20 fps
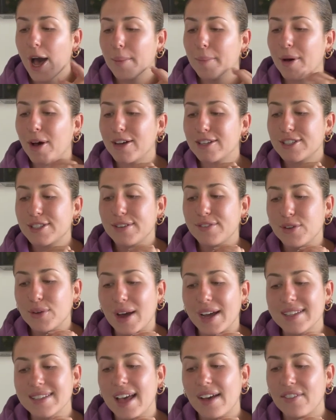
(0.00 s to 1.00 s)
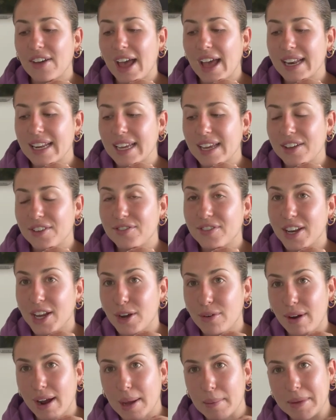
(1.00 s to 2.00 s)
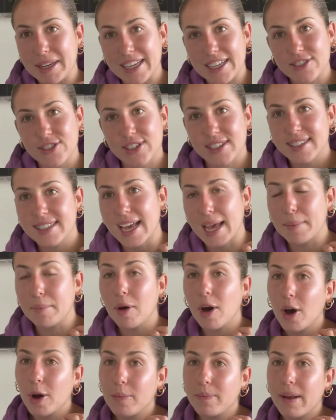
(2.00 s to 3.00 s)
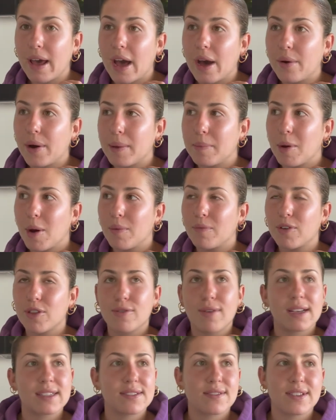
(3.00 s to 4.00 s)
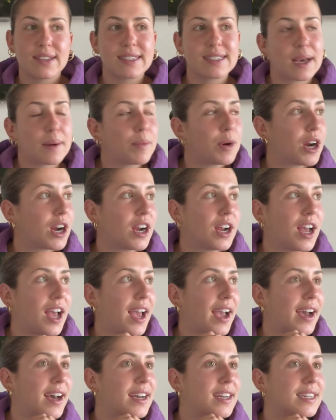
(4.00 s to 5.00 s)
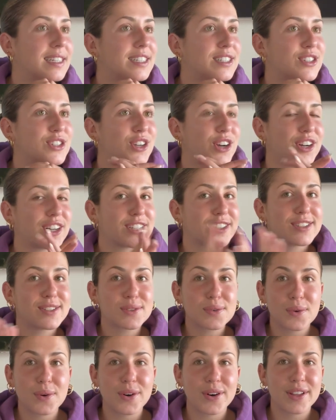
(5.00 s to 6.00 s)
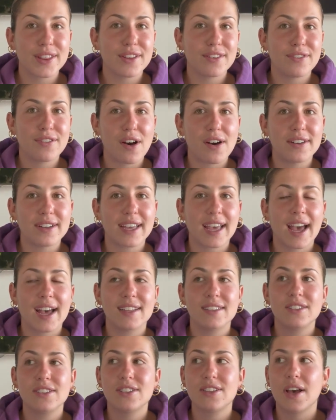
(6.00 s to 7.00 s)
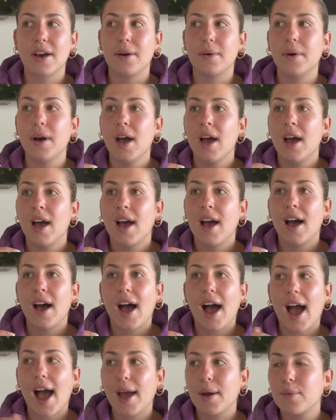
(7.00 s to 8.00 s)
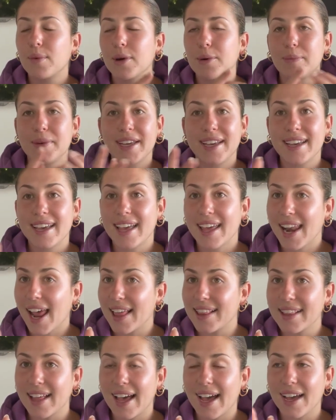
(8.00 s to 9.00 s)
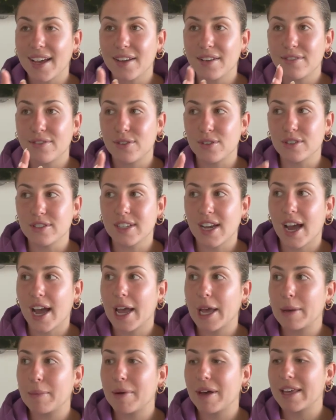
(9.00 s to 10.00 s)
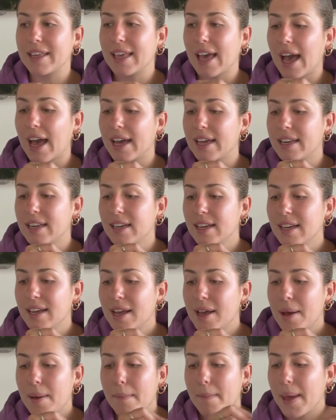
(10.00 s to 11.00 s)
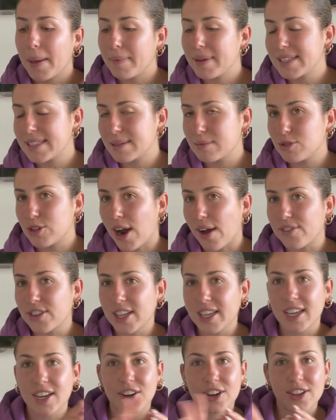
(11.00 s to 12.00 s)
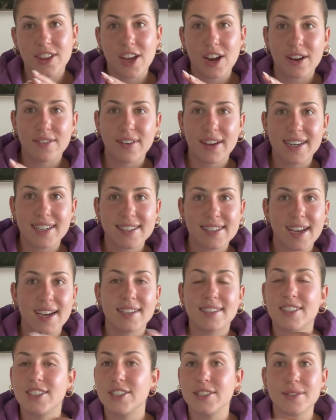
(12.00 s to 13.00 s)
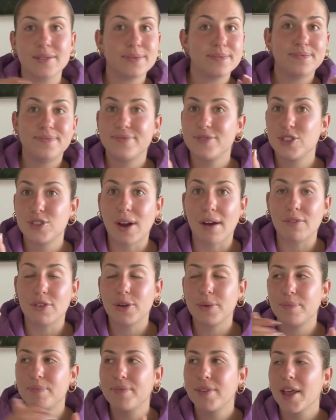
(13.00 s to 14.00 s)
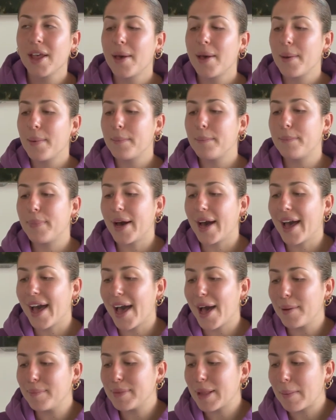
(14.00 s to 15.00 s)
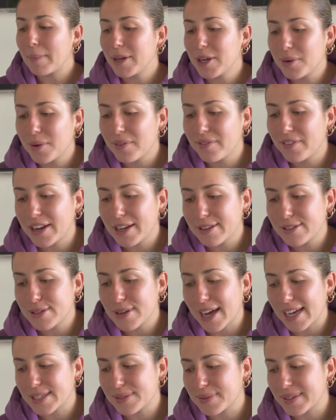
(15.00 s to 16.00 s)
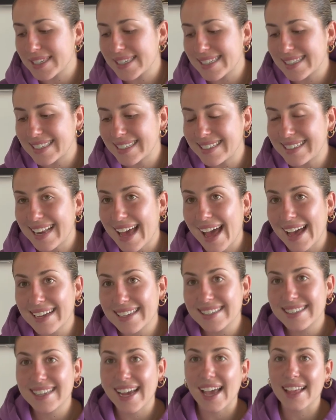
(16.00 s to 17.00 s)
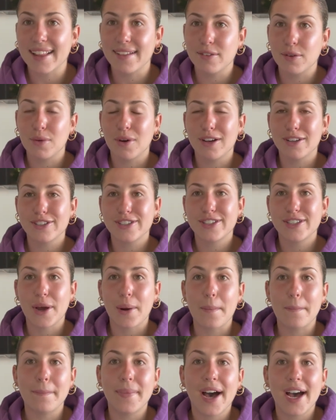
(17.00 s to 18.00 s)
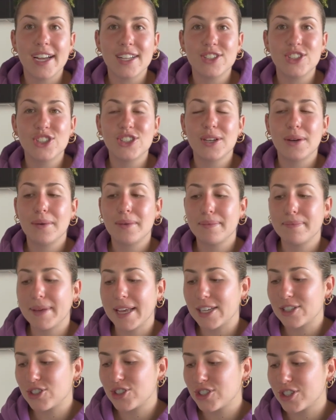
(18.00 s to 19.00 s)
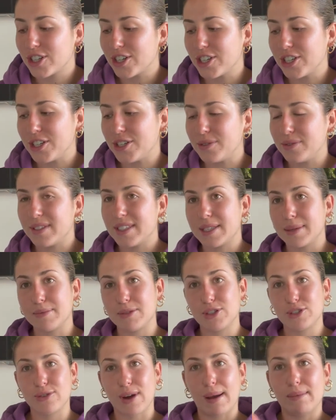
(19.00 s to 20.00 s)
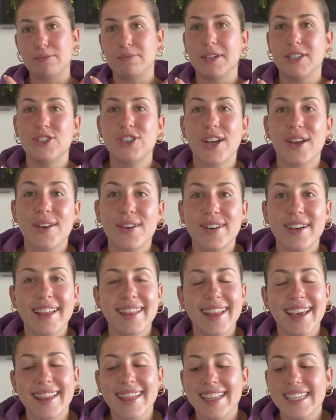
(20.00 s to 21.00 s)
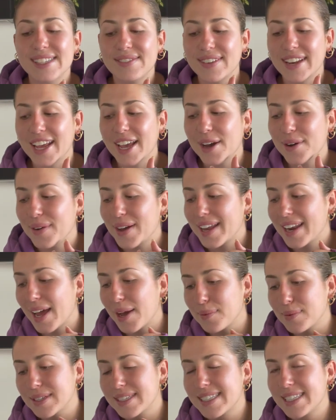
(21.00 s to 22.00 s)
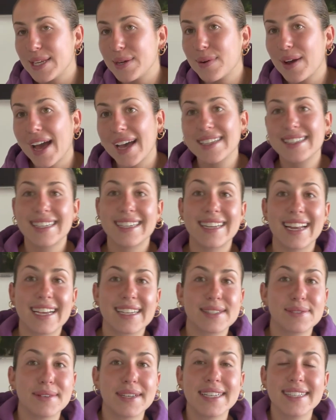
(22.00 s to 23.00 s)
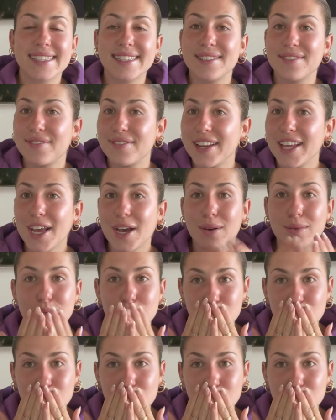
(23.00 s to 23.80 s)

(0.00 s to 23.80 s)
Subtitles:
Also, if you guys have any video recommendations, I'm home now. I'm home for the rest of the summer and starting school in the fall again. So I will be in LA full time again, maybe some traveling here and there if I decide to travel. But let me know what videos you guys want to see next. I love you all so much. Make sure you subscribe to my channel and like this video, and I will see you guys in next week's video.